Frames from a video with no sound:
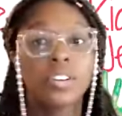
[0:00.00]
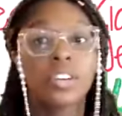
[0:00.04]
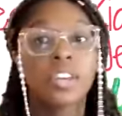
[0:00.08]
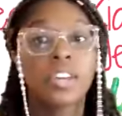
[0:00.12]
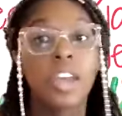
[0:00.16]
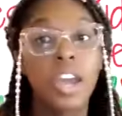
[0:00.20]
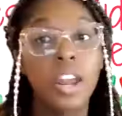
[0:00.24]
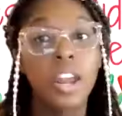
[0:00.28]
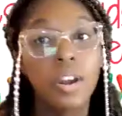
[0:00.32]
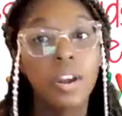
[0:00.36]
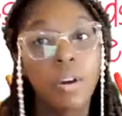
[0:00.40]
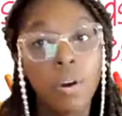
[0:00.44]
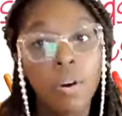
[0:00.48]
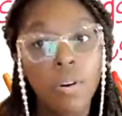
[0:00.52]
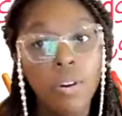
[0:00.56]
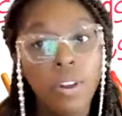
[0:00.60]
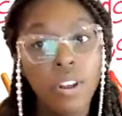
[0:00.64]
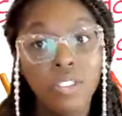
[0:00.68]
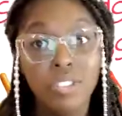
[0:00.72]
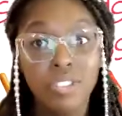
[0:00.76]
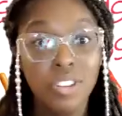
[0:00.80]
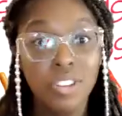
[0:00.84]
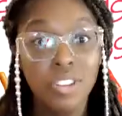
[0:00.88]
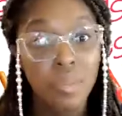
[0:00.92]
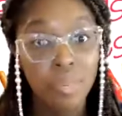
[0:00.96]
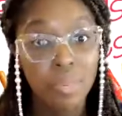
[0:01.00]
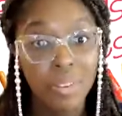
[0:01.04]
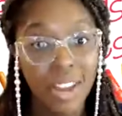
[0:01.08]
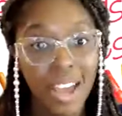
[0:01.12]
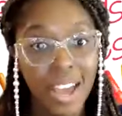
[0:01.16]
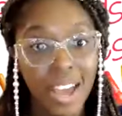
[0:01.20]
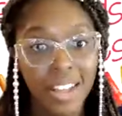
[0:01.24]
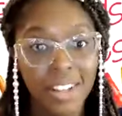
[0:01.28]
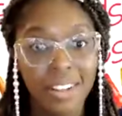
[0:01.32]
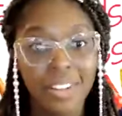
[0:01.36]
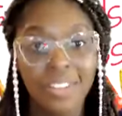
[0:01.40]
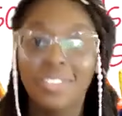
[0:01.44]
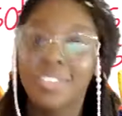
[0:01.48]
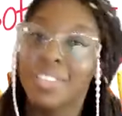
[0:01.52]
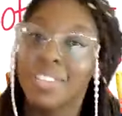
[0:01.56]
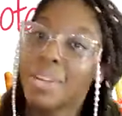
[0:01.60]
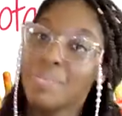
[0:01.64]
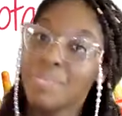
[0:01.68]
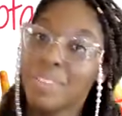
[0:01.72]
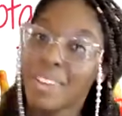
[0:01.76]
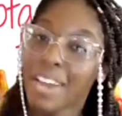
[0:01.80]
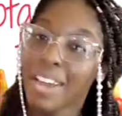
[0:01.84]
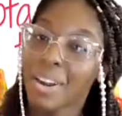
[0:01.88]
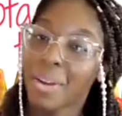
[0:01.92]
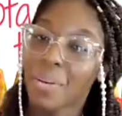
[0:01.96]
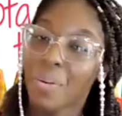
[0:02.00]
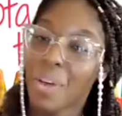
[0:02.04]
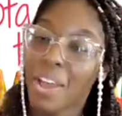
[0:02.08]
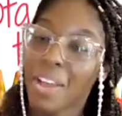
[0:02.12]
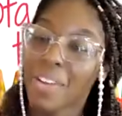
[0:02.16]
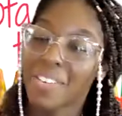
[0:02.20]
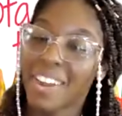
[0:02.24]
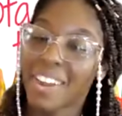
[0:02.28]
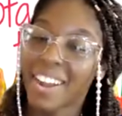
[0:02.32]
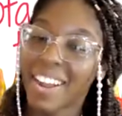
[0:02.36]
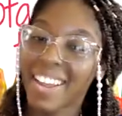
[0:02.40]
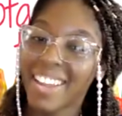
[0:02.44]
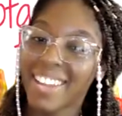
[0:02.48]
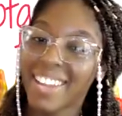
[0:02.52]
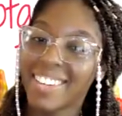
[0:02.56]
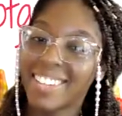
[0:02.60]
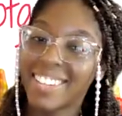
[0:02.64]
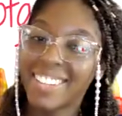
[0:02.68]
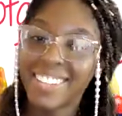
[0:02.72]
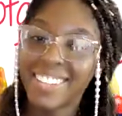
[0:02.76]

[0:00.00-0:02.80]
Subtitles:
you gotta hold on to your binoculars some kind of way, right?